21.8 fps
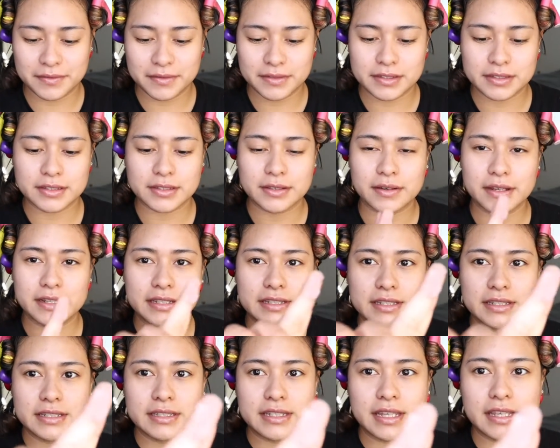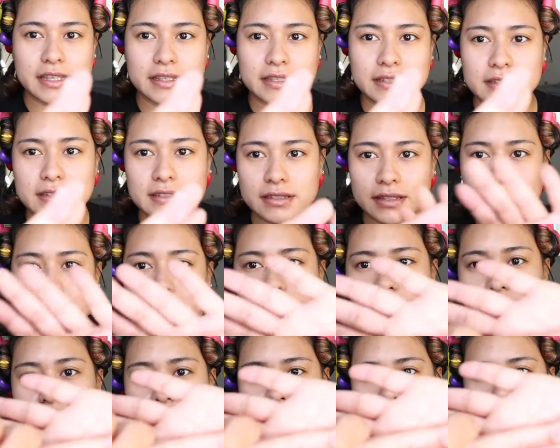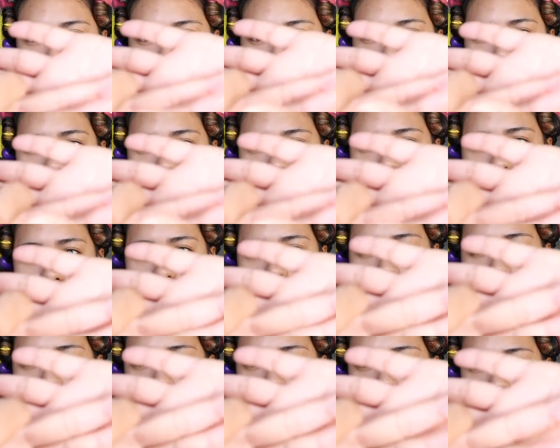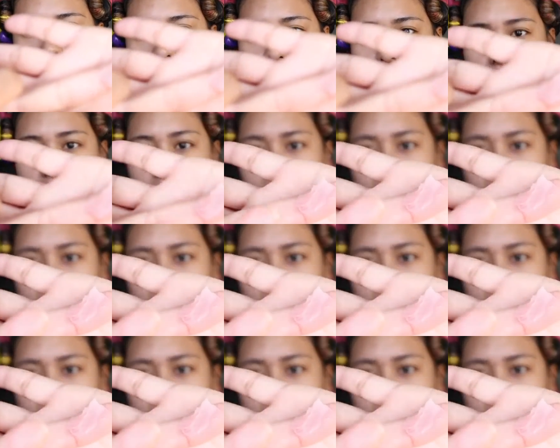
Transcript: So I just take like a little bit like that,